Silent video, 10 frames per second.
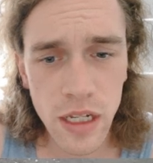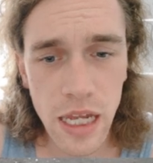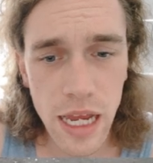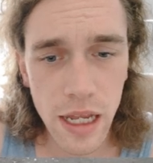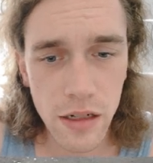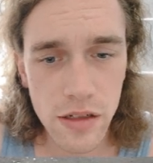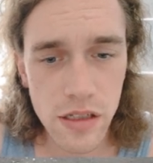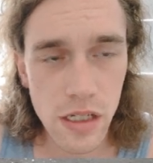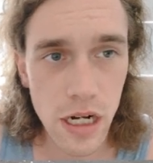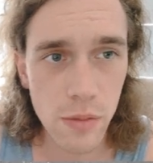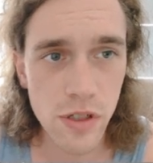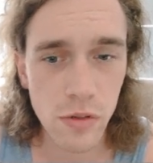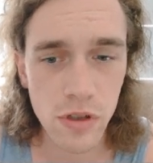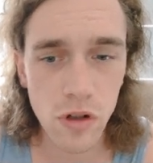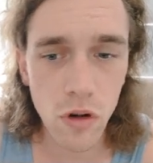and sit up to
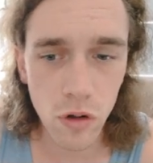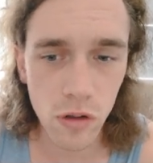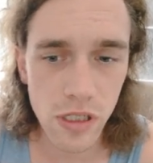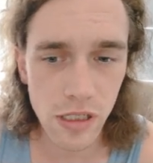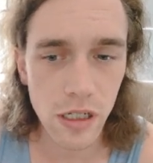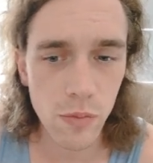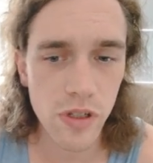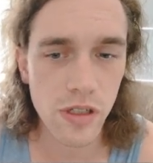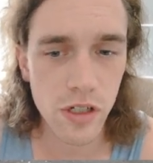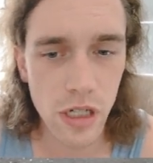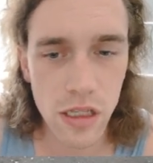a tall sitting position